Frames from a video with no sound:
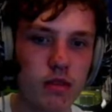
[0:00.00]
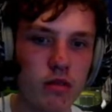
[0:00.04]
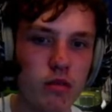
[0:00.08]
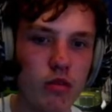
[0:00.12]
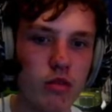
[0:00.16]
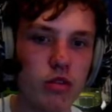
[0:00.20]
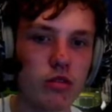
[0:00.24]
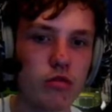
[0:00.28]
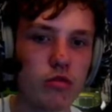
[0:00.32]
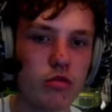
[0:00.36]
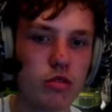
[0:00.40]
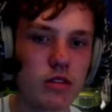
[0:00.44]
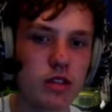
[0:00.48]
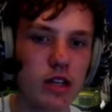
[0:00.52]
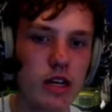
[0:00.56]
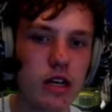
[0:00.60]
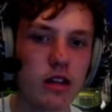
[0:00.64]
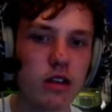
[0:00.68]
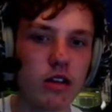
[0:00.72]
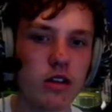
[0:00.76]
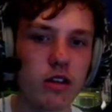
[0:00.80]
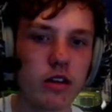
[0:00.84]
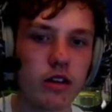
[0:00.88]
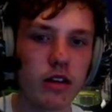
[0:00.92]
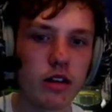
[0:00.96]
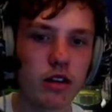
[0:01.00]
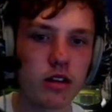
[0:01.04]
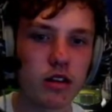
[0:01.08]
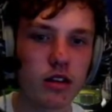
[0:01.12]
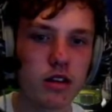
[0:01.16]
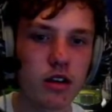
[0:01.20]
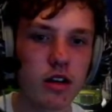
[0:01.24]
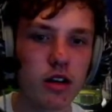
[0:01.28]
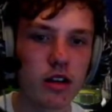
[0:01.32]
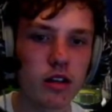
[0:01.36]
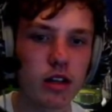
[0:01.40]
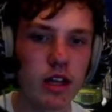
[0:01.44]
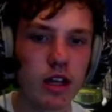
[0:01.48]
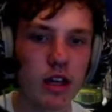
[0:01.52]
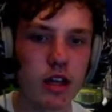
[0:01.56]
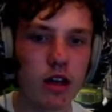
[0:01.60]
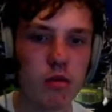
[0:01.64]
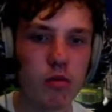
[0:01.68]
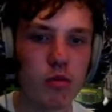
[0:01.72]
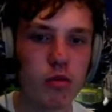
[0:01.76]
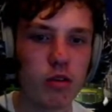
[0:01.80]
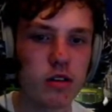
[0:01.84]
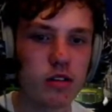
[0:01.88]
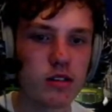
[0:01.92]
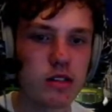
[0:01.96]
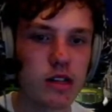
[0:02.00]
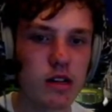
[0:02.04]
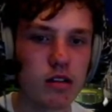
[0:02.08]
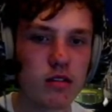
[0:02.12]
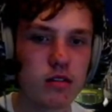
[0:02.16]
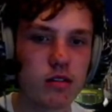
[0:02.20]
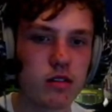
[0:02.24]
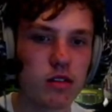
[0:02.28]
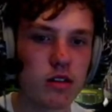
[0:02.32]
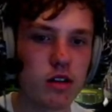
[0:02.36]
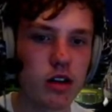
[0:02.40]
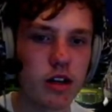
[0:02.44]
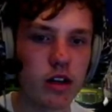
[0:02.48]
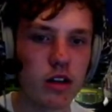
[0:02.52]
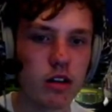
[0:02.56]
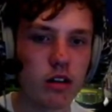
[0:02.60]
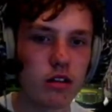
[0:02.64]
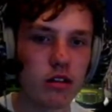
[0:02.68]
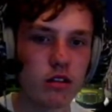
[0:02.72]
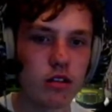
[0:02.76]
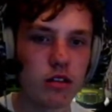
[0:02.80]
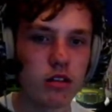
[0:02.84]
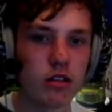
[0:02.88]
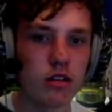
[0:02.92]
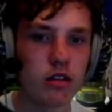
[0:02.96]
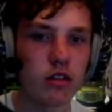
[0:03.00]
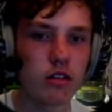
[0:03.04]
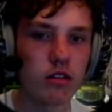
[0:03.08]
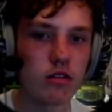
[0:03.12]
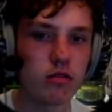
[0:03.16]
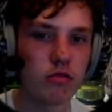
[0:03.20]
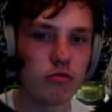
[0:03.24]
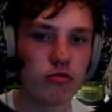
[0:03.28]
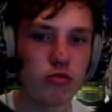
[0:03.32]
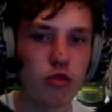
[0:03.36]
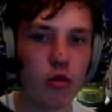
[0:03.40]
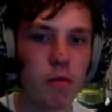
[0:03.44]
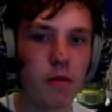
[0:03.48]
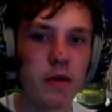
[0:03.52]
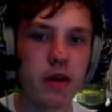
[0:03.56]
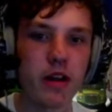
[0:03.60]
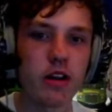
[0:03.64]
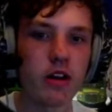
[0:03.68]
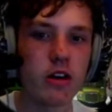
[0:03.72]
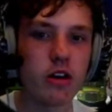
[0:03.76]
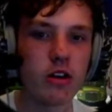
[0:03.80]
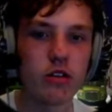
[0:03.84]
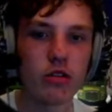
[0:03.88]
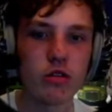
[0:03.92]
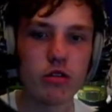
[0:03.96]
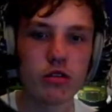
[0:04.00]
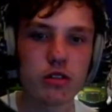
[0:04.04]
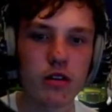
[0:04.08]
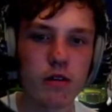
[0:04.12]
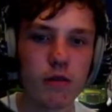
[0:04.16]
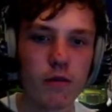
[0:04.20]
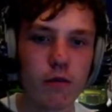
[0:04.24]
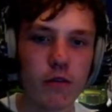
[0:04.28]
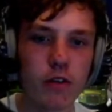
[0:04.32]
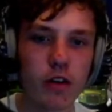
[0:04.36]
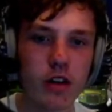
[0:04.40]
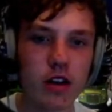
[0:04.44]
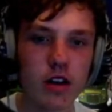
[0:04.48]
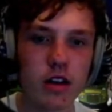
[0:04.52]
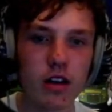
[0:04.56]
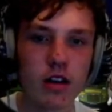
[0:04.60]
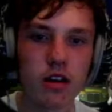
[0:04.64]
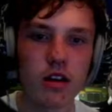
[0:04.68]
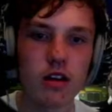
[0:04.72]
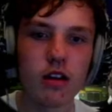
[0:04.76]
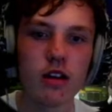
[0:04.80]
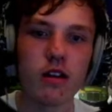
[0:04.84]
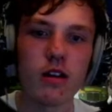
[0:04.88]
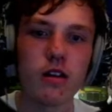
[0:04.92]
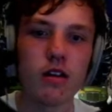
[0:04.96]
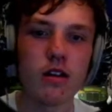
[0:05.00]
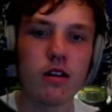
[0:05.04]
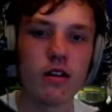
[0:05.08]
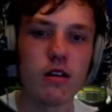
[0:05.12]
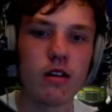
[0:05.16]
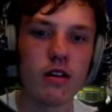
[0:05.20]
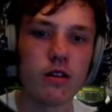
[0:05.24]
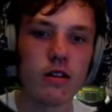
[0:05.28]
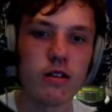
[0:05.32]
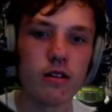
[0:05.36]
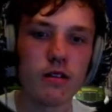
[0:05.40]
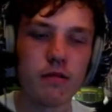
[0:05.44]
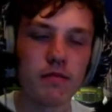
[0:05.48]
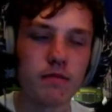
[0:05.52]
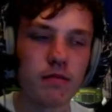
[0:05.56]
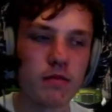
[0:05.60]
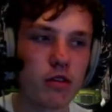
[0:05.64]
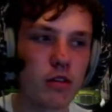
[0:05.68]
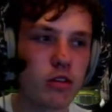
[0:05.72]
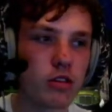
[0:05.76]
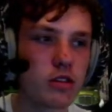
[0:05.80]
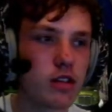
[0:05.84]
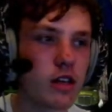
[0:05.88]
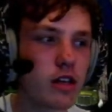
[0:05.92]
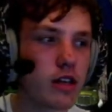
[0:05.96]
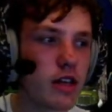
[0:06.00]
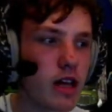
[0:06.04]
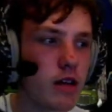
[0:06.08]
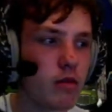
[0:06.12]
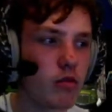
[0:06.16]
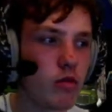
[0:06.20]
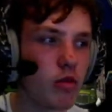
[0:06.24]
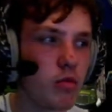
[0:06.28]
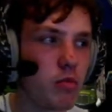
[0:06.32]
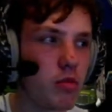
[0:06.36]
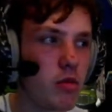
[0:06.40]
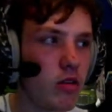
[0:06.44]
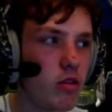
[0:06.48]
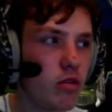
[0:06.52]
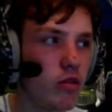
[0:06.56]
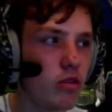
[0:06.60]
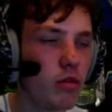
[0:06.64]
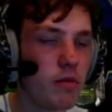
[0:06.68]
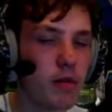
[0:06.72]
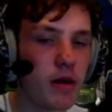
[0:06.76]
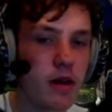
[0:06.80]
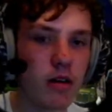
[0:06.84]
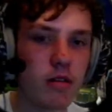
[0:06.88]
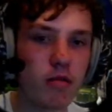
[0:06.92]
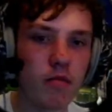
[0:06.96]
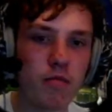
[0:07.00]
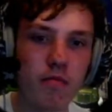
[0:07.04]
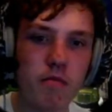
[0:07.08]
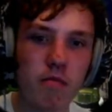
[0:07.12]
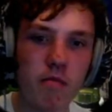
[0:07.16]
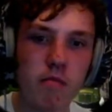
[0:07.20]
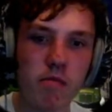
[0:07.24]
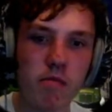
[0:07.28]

What's that like, Kingy? That sounds like Robin Hood or something. What's that game all about?